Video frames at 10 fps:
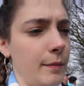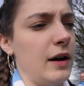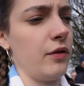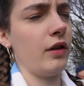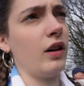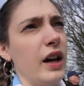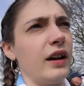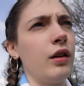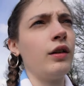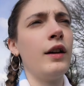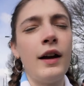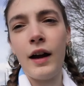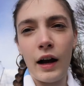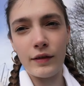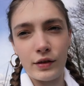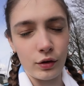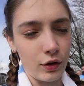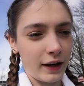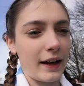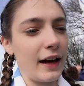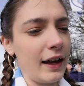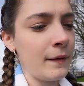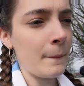amount that like I've still got to get.